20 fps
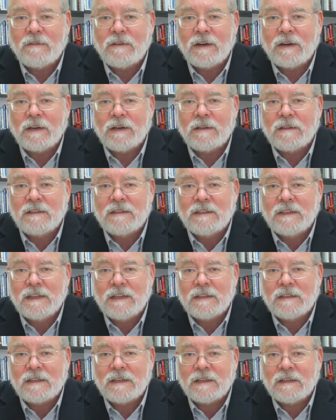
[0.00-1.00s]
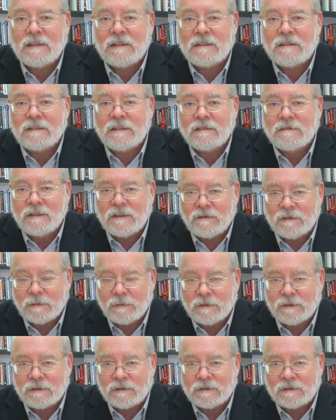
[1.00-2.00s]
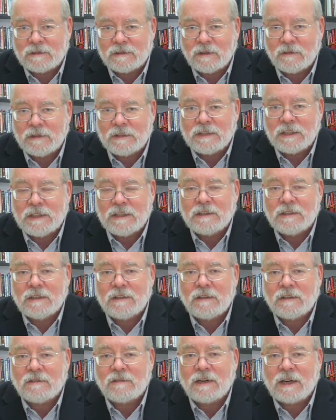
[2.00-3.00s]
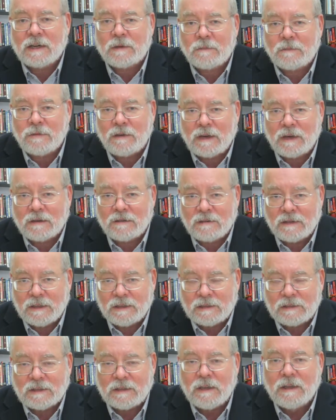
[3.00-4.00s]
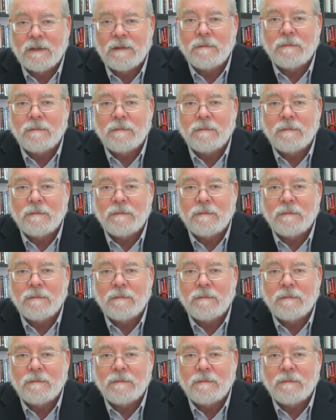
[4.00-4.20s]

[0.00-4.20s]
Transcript: very detailed deliverables so it's easy to track progress